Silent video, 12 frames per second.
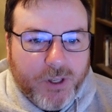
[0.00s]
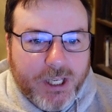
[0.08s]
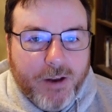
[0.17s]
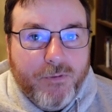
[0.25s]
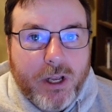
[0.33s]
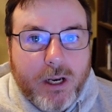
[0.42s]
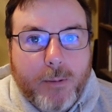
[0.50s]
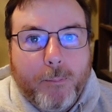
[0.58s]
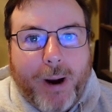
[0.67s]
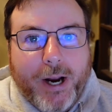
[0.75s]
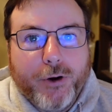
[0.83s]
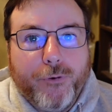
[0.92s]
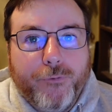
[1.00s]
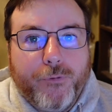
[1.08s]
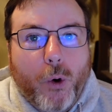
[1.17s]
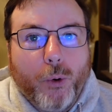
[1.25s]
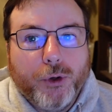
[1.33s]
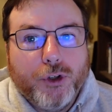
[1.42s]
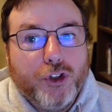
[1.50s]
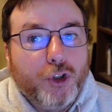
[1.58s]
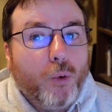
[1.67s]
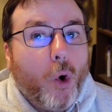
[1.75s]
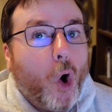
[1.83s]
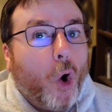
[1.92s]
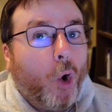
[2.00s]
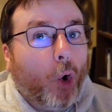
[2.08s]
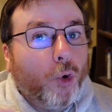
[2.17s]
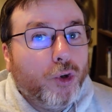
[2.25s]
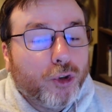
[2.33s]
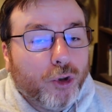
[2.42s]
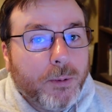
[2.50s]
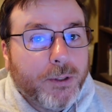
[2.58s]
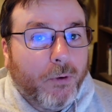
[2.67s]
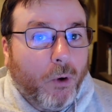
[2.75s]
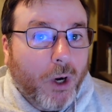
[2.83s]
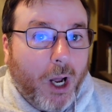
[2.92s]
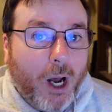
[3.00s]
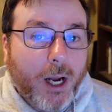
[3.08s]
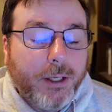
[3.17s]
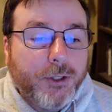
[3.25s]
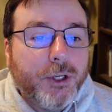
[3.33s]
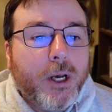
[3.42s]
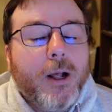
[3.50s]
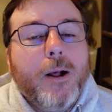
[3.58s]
given by default to all troops of all kinds,